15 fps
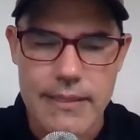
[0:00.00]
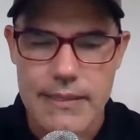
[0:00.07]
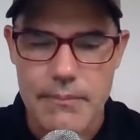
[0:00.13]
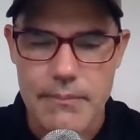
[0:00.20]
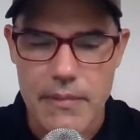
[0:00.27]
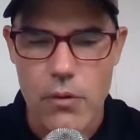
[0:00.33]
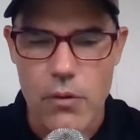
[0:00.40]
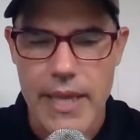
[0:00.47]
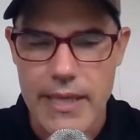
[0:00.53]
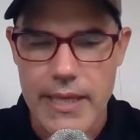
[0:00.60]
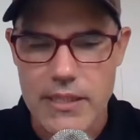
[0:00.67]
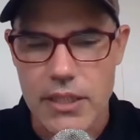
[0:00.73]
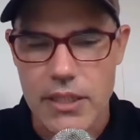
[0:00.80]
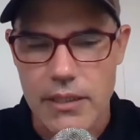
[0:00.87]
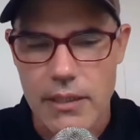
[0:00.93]

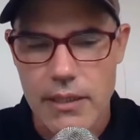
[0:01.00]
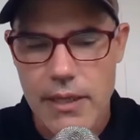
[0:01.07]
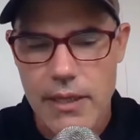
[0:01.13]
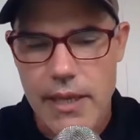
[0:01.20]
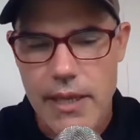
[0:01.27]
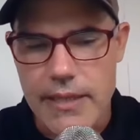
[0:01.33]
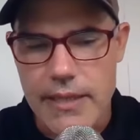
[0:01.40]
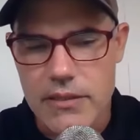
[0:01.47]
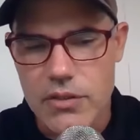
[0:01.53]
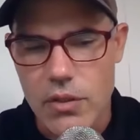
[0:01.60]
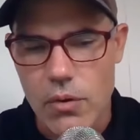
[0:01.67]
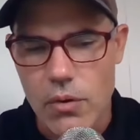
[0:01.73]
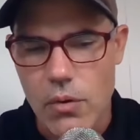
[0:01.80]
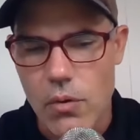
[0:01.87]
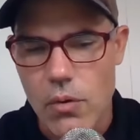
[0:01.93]
location. And
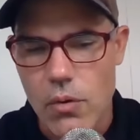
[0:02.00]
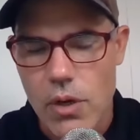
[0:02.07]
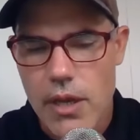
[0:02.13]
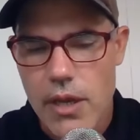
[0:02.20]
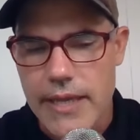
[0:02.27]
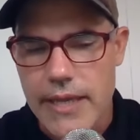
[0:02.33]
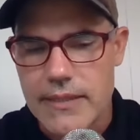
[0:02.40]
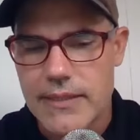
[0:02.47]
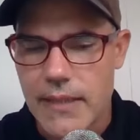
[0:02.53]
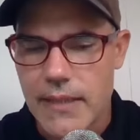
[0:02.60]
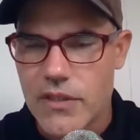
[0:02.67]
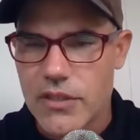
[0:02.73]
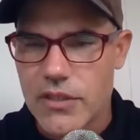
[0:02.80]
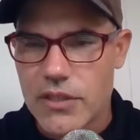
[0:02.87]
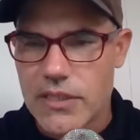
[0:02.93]
so instead of
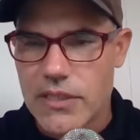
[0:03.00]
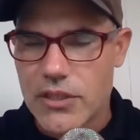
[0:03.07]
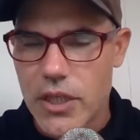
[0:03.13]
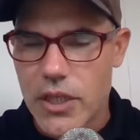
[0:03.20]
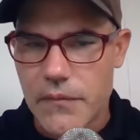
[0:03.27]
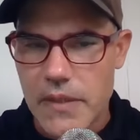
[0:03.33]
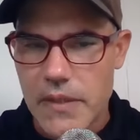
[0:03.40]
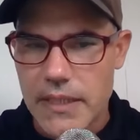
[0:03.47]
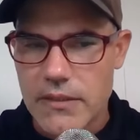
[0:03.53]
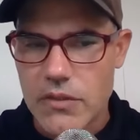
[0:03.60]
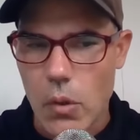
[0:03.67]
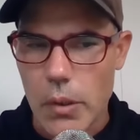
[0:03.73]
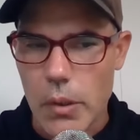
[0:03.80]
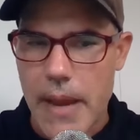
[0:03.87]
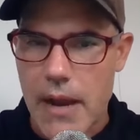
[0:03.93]
just shifting
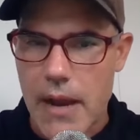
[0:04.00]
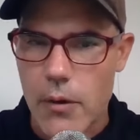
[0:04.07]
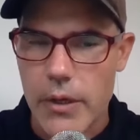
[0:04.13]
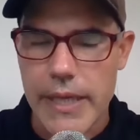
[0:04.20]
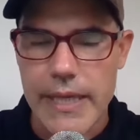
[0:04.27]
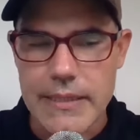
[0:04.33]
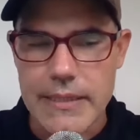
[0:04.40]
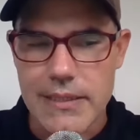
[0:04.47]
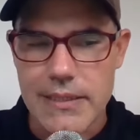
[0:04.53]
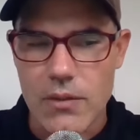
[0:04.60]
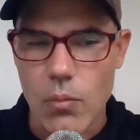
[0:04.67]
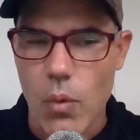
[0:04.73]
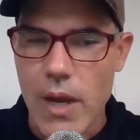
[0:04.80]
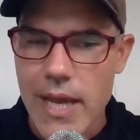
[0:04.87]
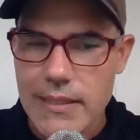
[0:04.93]
solar power east and
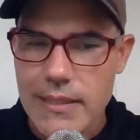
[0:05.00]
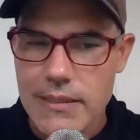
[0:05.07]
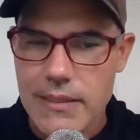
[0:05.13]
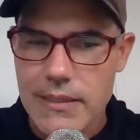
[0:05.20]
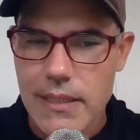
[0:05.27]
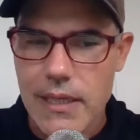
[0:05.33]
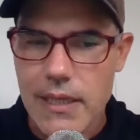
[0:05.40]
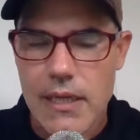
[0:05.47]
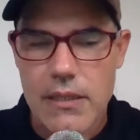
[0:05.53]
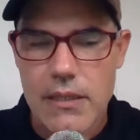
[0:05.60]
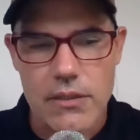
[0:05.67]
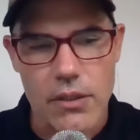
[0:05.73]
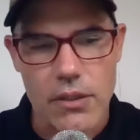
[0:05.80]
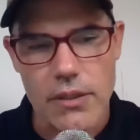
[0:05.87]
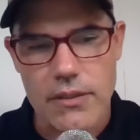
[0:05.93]
west
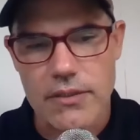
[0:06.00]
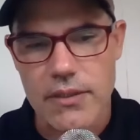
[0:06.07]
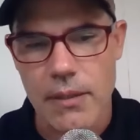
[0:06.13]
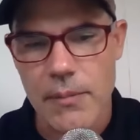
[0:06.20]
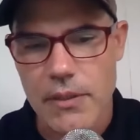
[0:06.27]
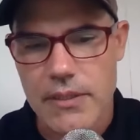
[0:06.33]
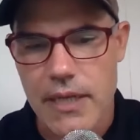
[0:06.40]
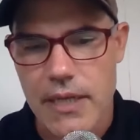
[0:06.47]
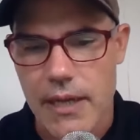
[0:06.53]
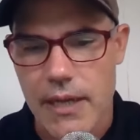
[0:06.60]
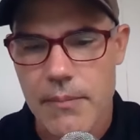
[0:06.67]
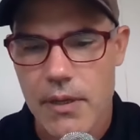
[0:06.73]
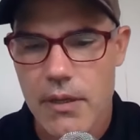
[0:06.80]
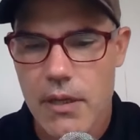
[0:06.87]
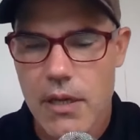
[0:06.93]
during the summertime,